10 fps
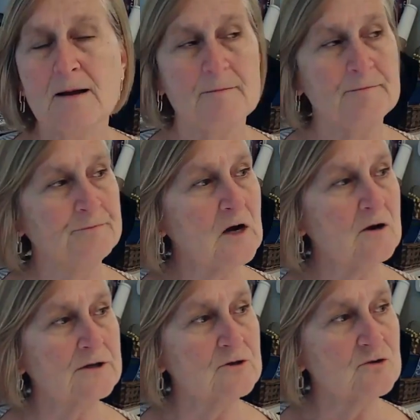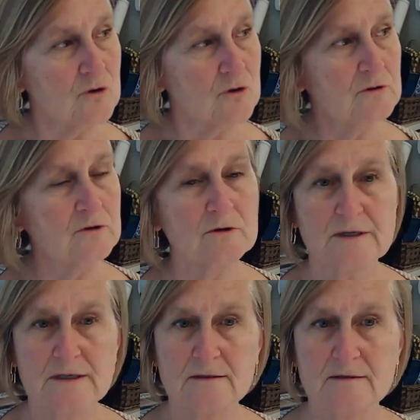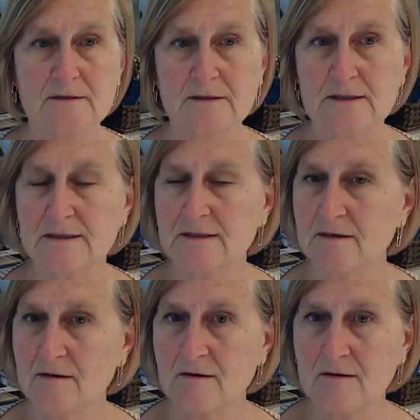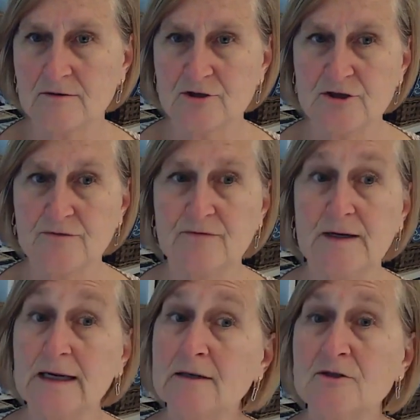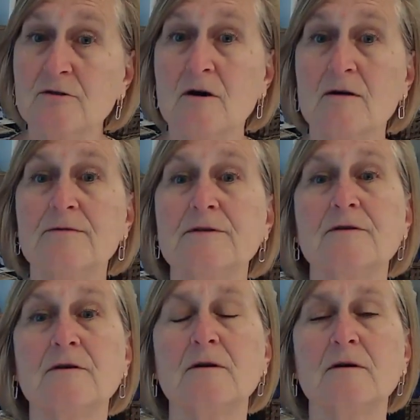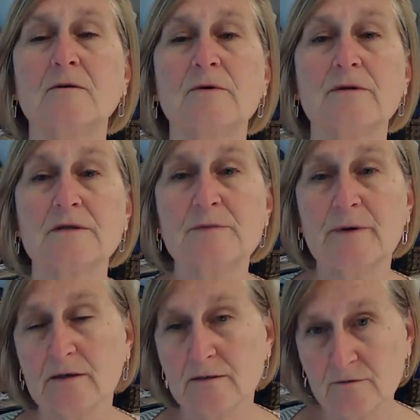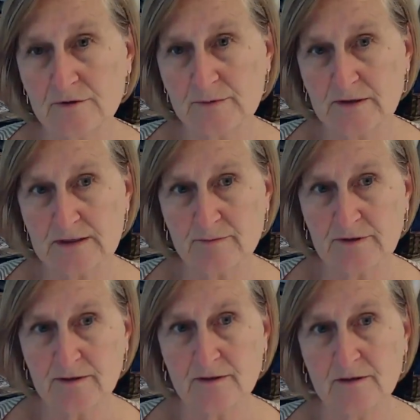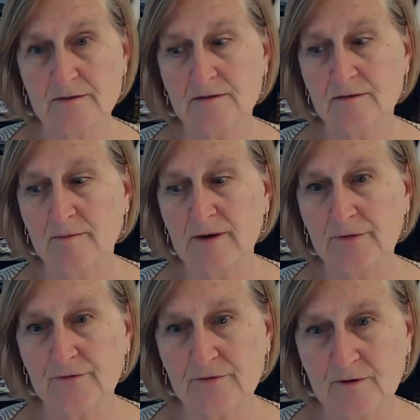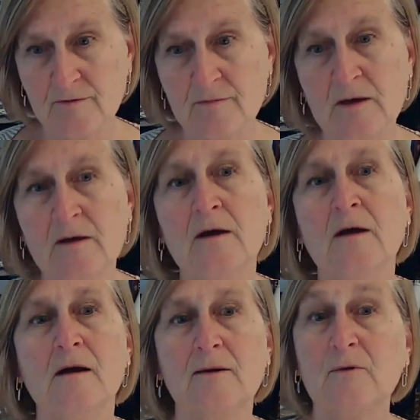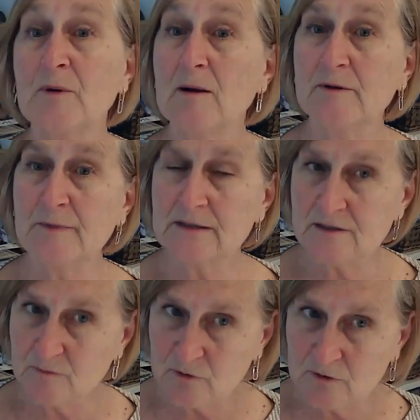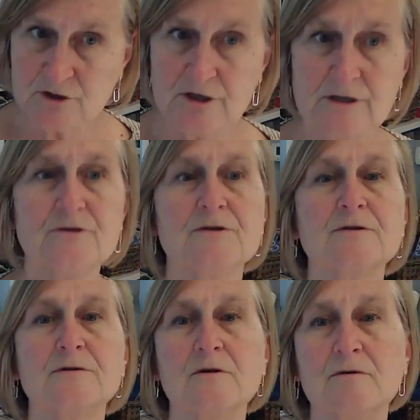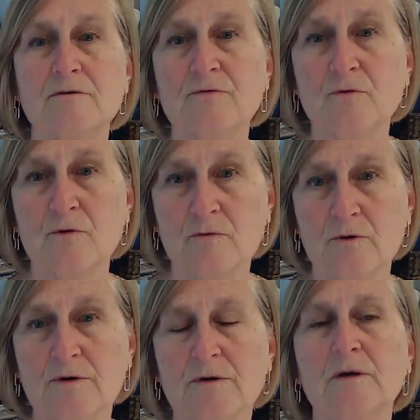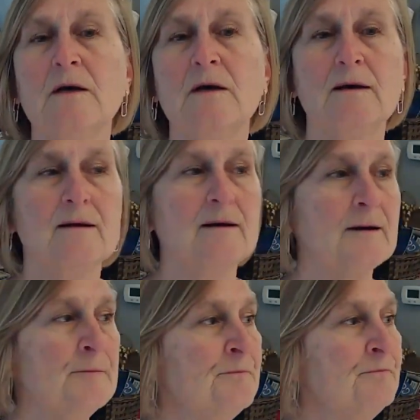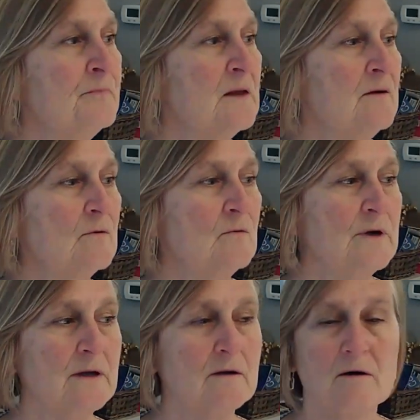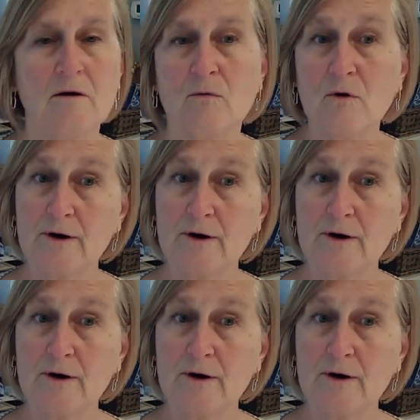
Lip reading: our controller is our Chief Financial Officer with expanded responsibilities about the firm. We'll probably make some more changes going forward. We are